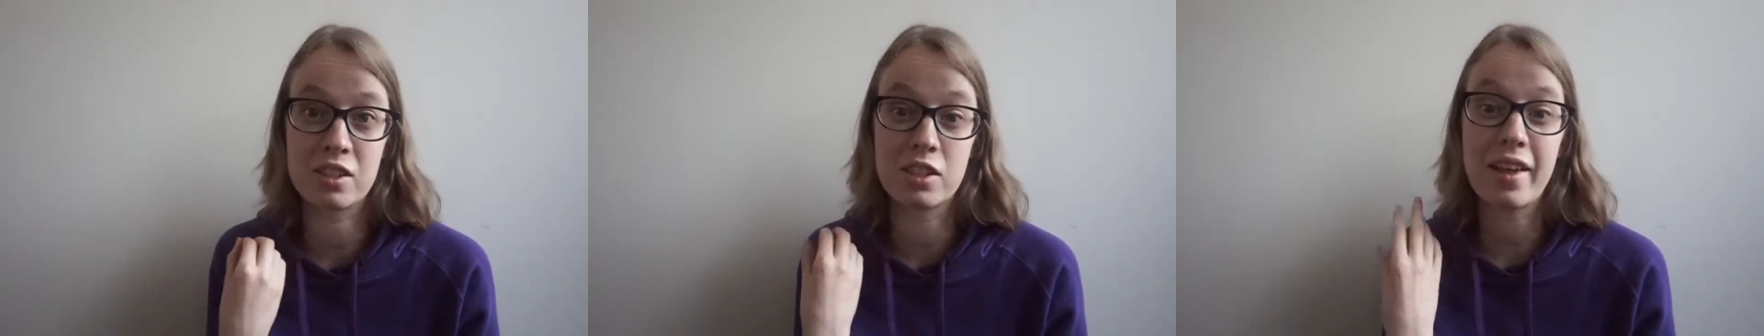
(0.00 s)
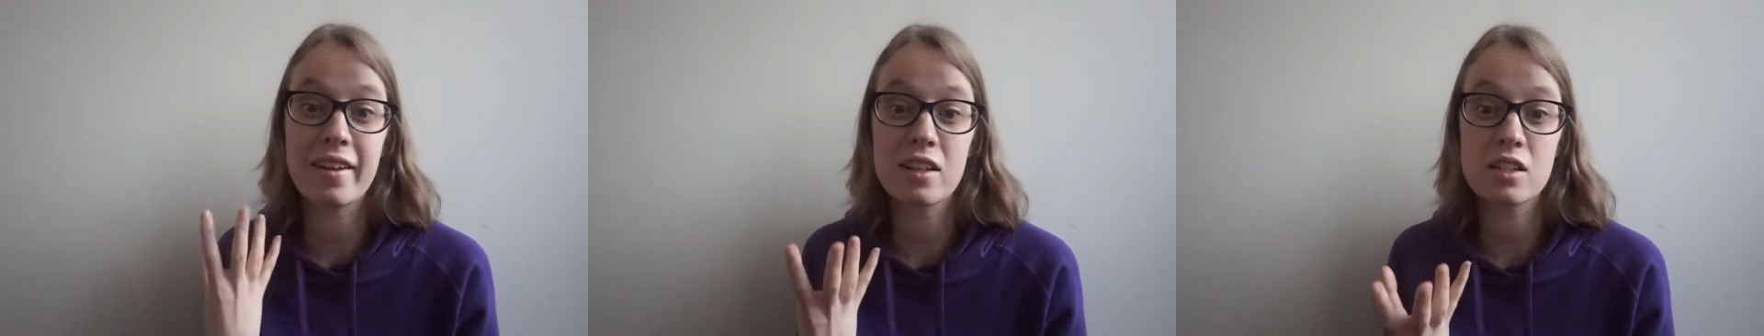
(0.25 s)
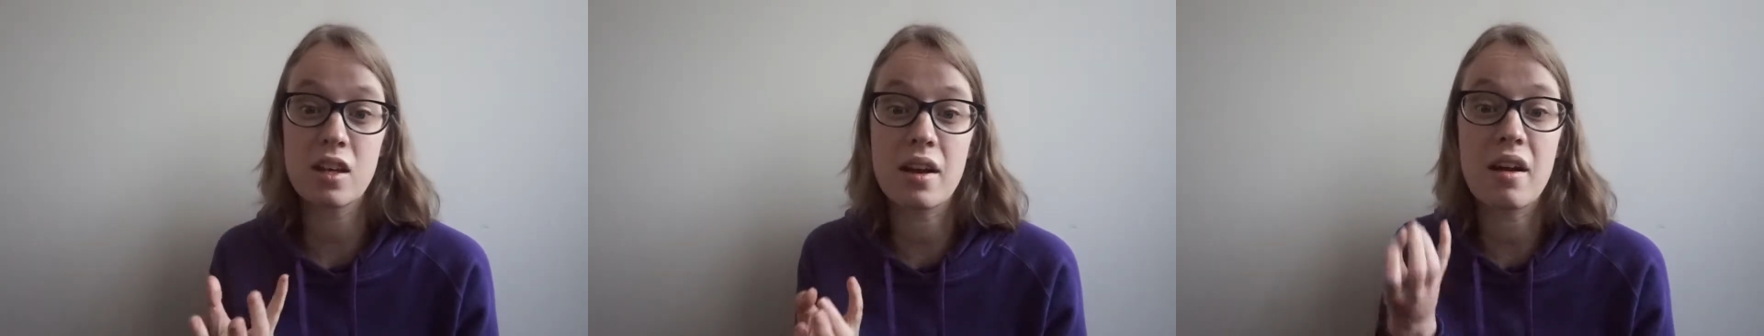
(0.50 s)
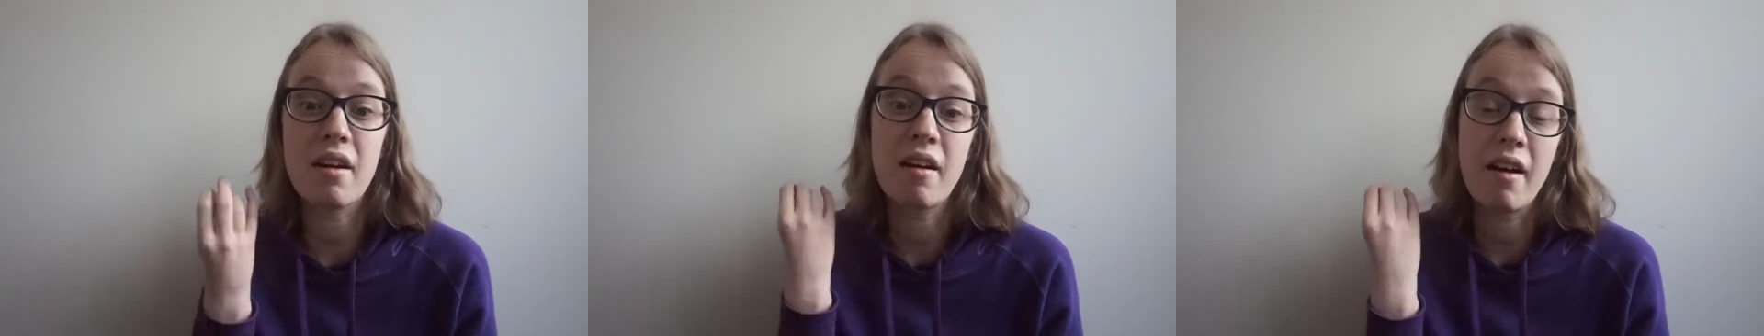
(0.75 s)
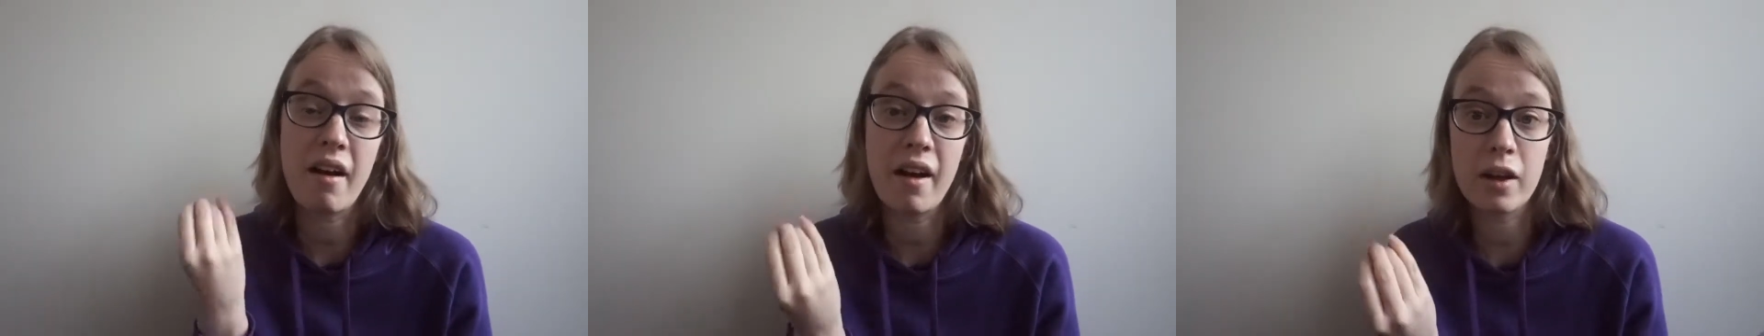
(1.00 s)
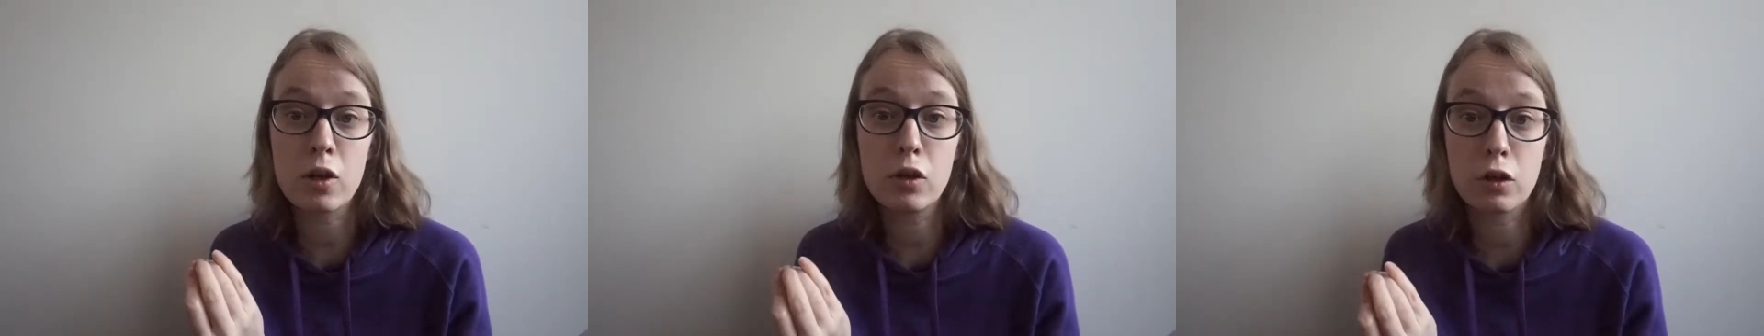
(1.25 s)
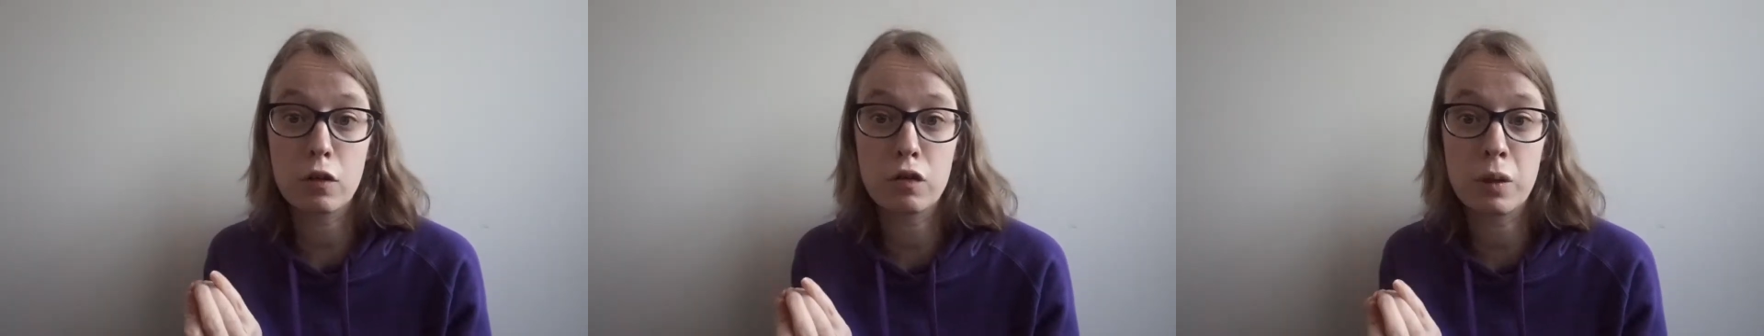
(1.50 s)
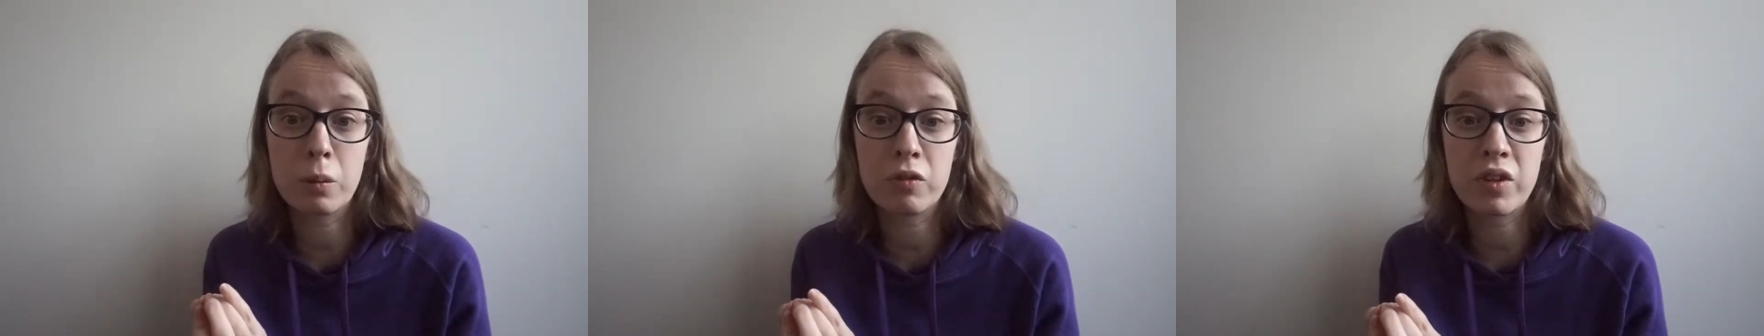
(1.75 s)
Like I said, I could not
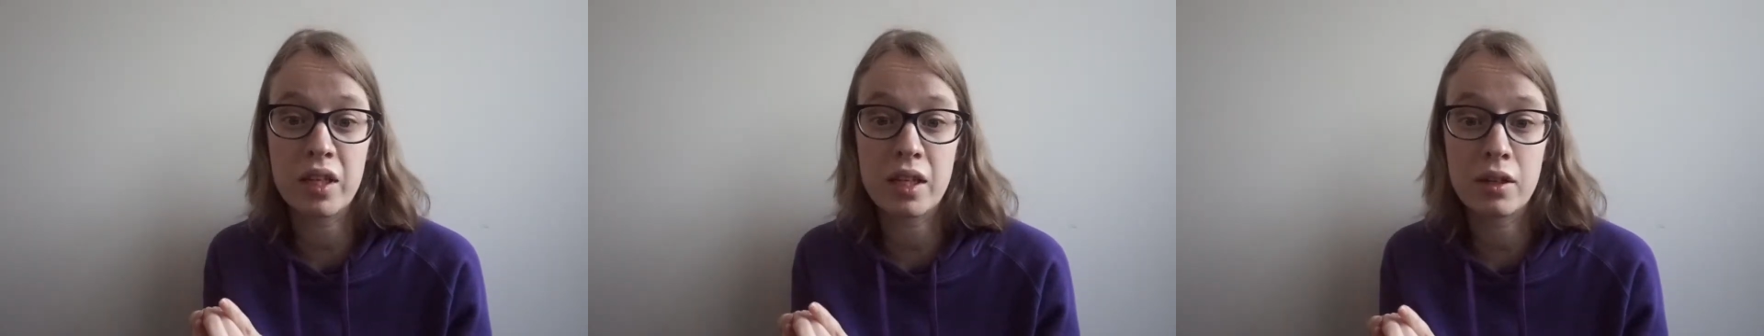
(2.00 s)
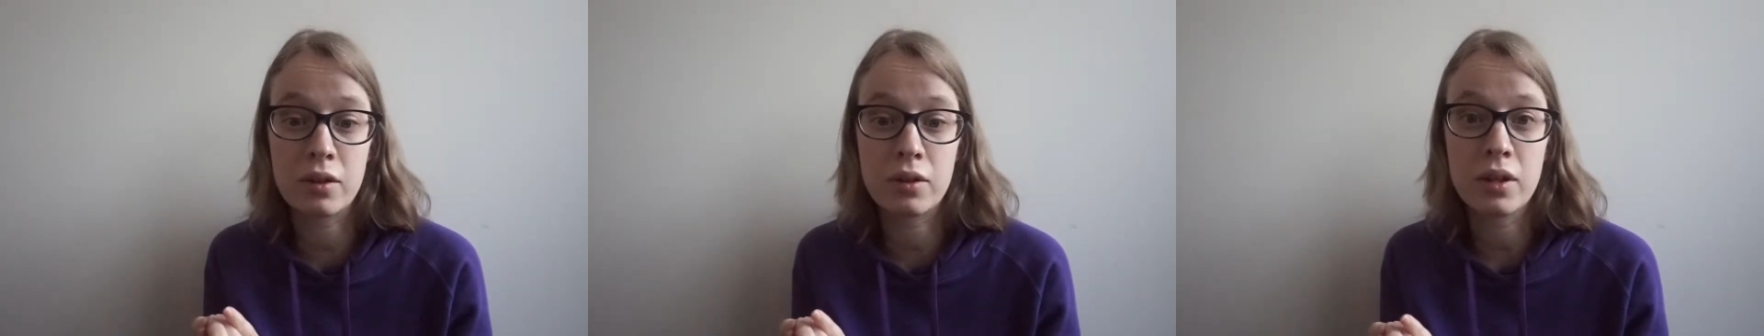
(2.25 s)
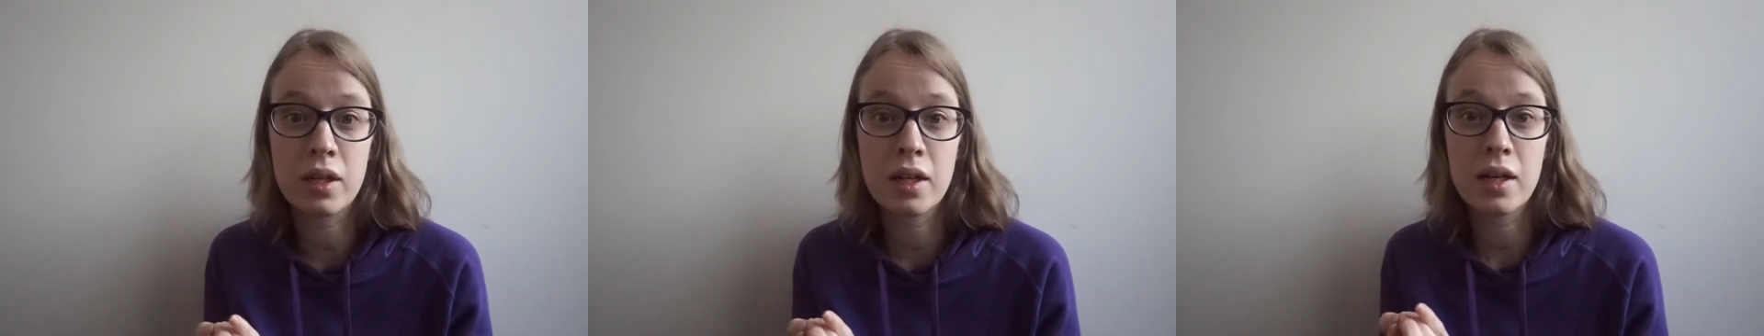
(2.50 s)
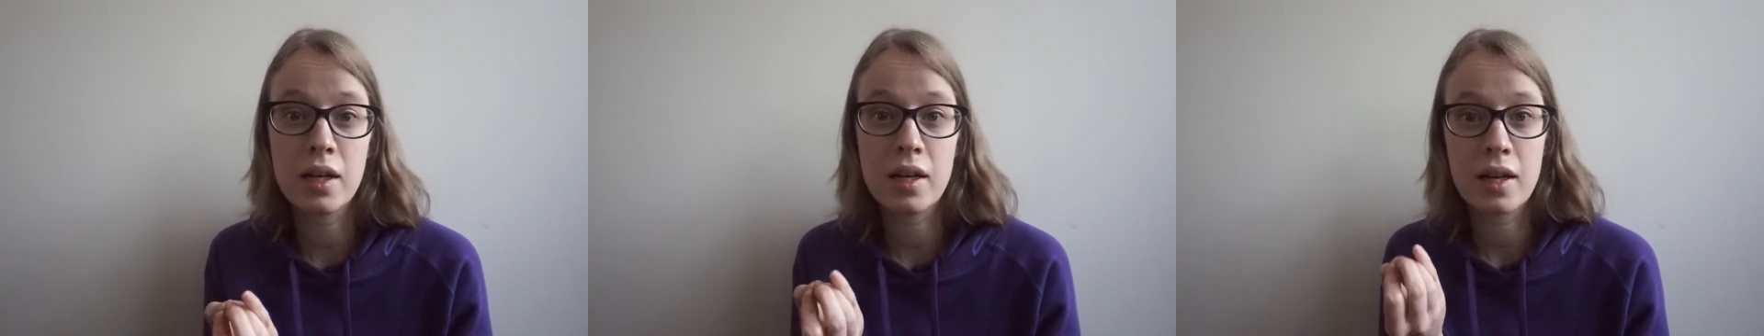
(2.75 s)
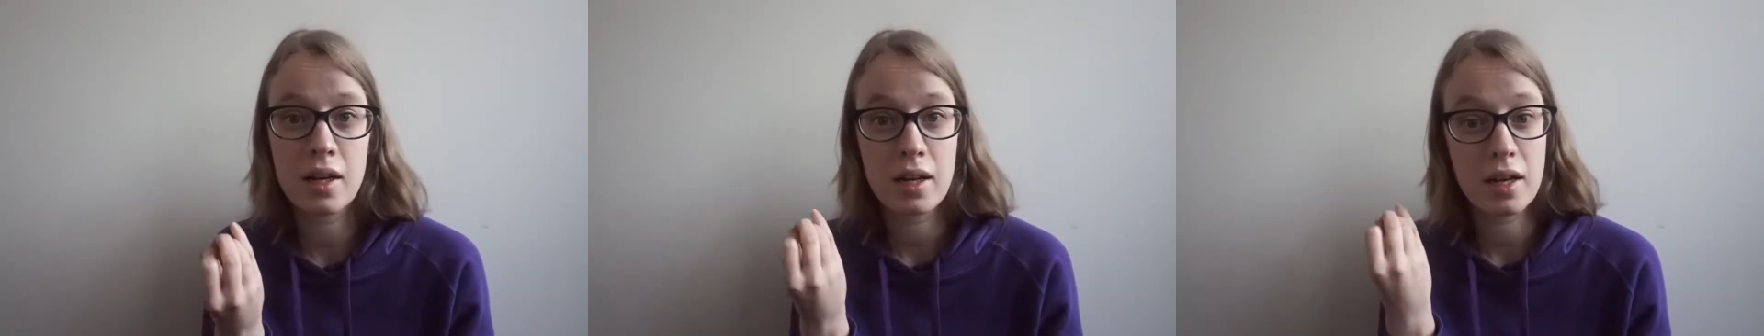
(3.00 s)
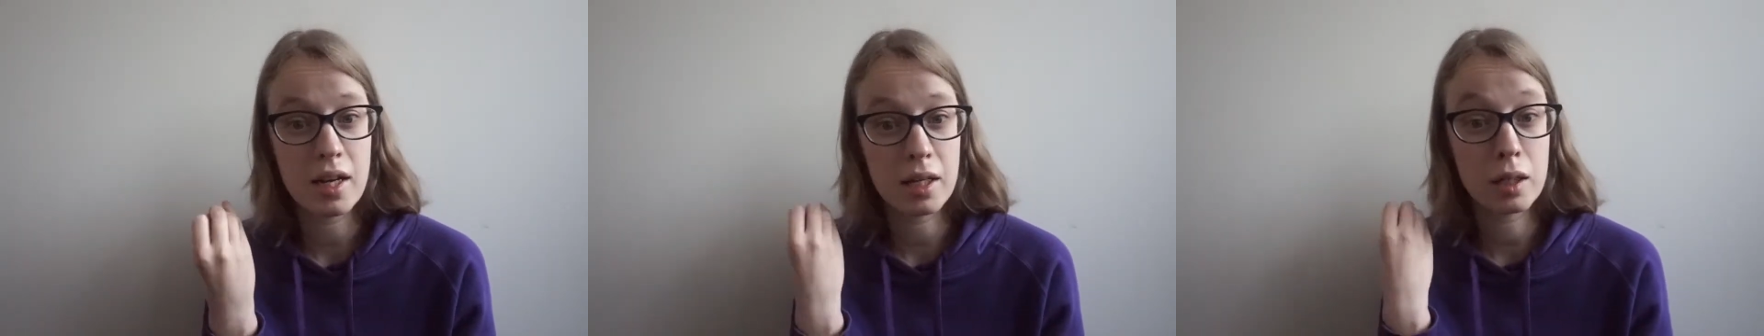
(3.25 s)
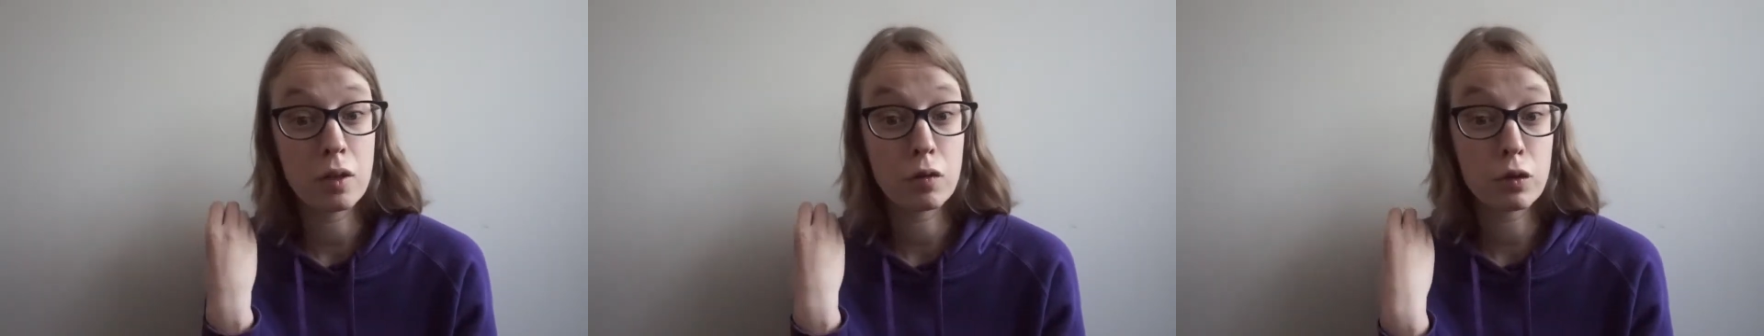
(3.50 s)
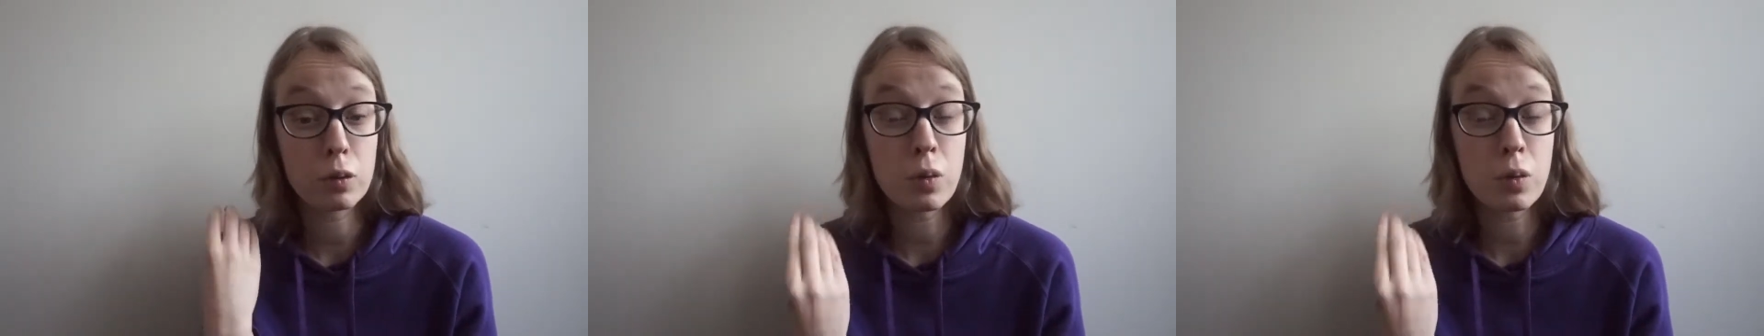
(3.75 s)
film a video. And for